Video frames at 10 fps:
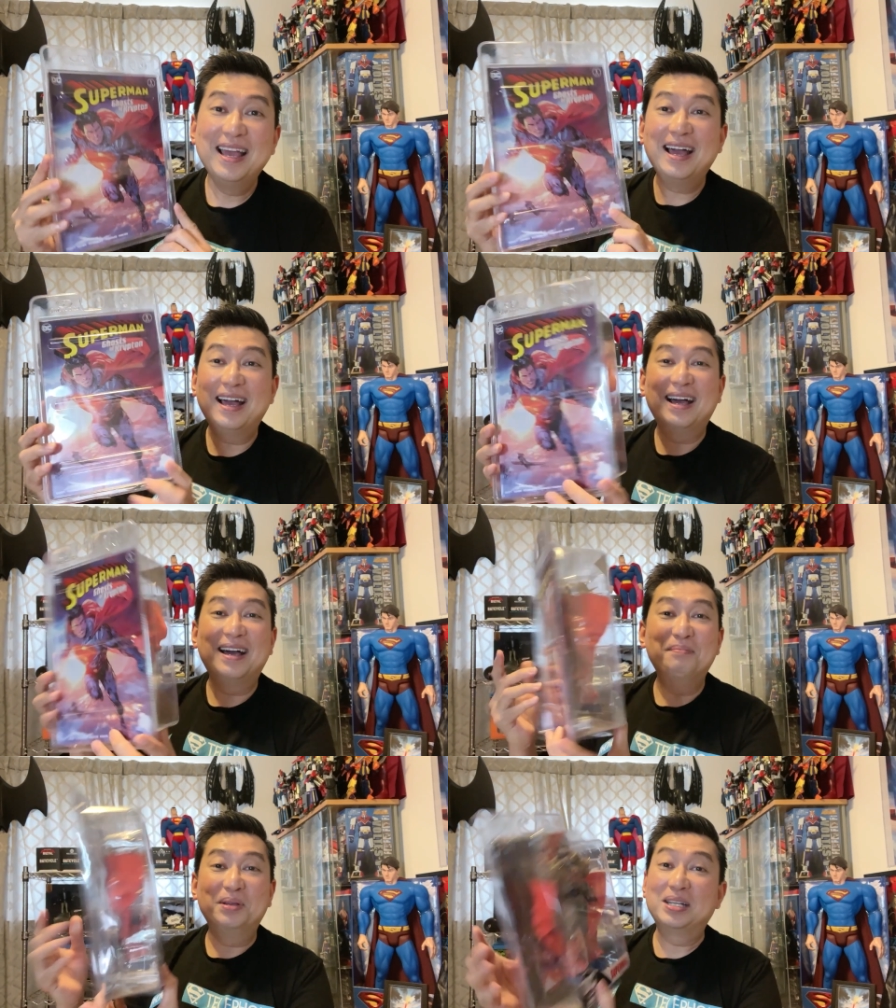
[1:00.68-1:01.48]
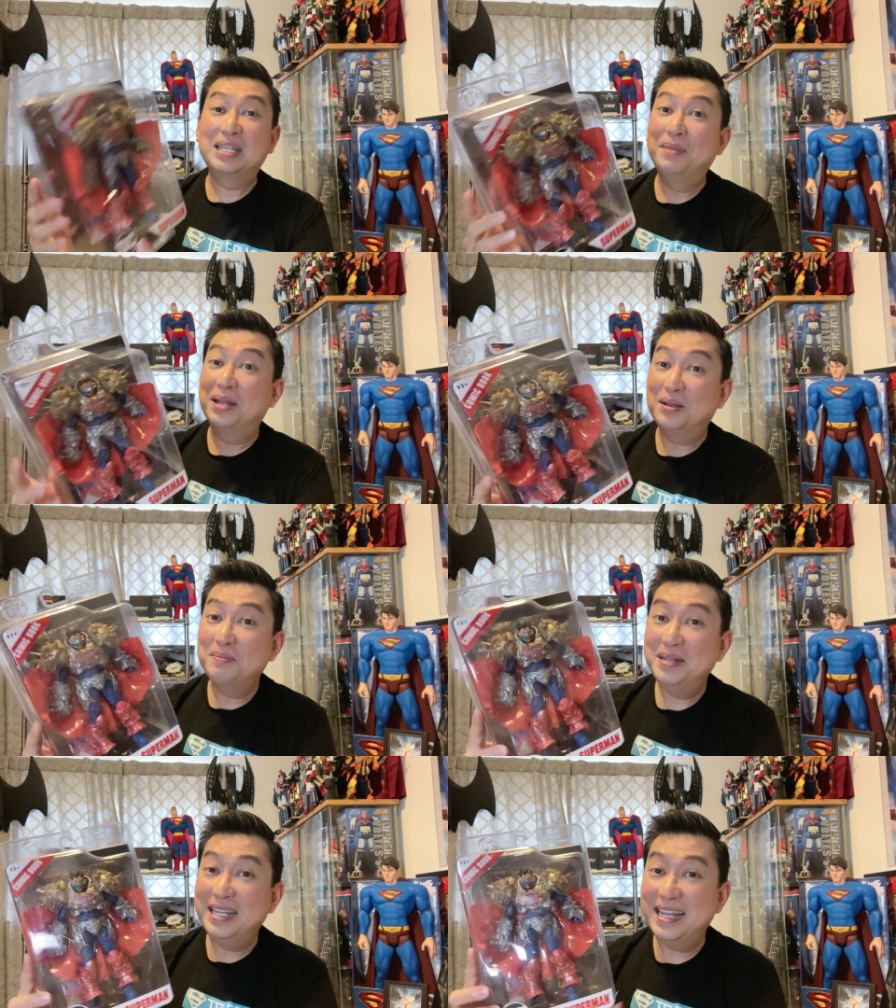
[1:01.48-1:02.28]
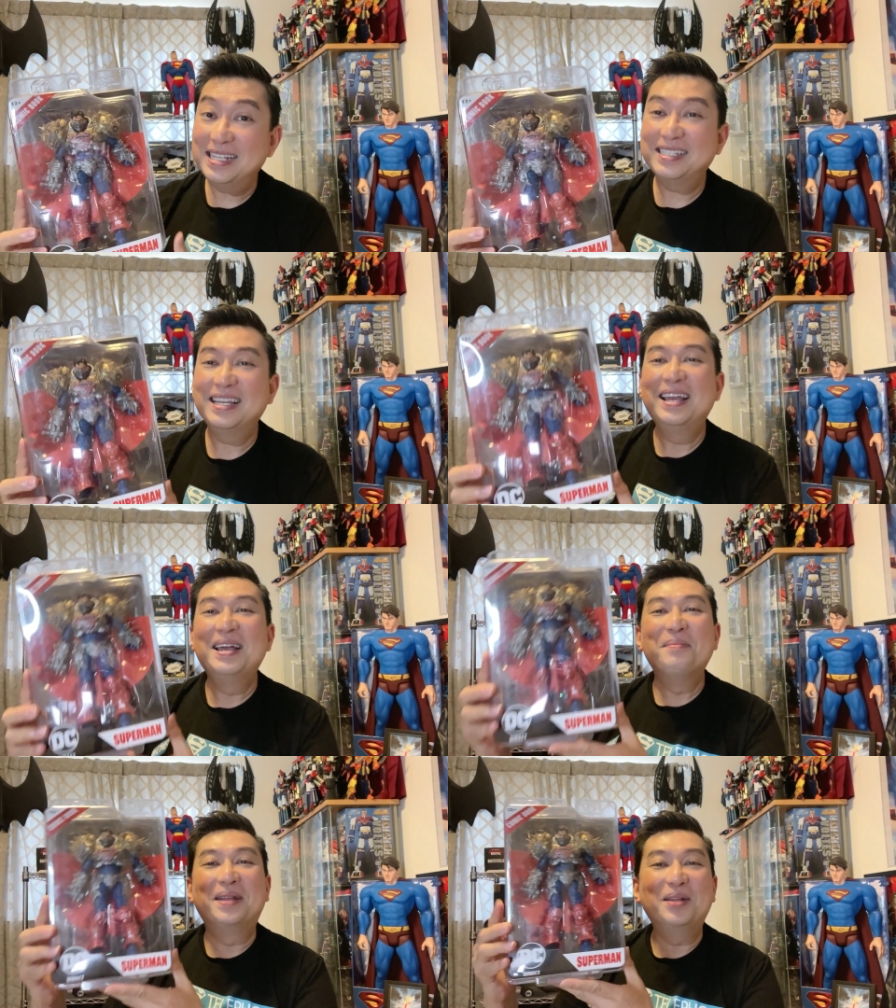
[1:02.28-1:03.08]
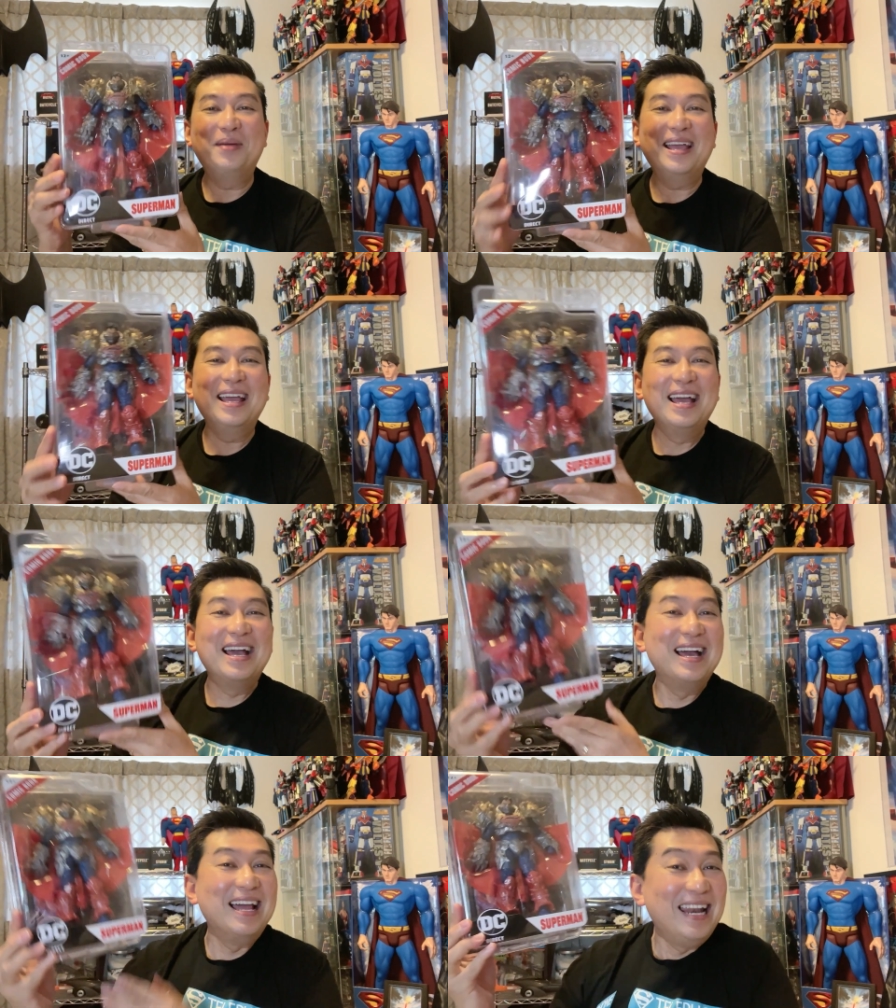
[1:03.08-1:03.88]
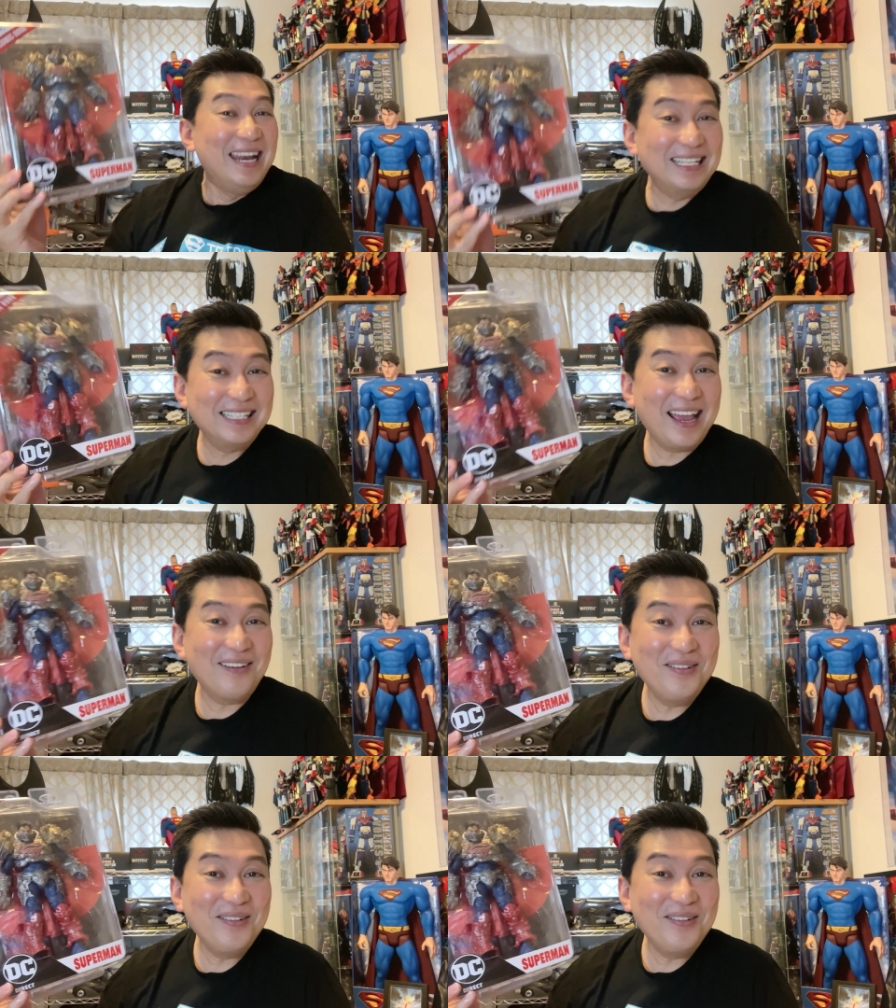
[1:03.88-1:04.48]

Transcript: uh, because I'm not a completist. But anyway, let's carry